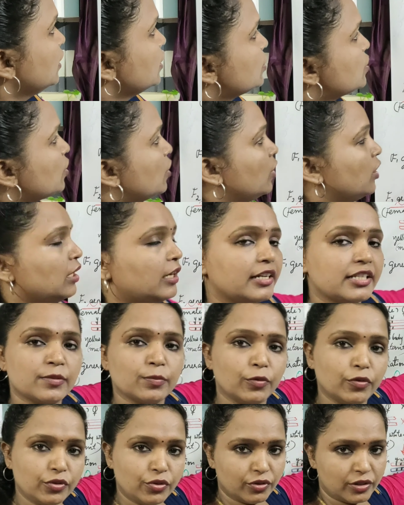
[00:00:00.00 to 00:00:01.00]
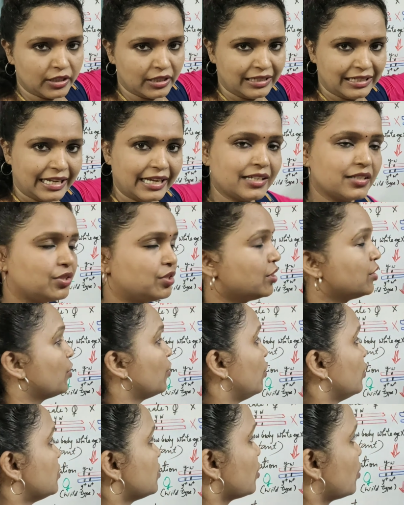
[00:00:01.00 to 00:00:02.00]
So let's move to the next
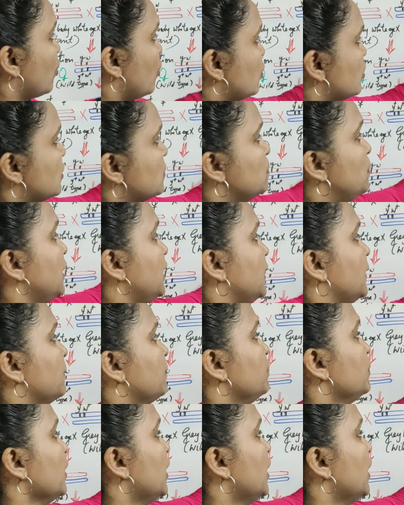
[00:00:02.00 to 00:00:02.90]
cross, cross B.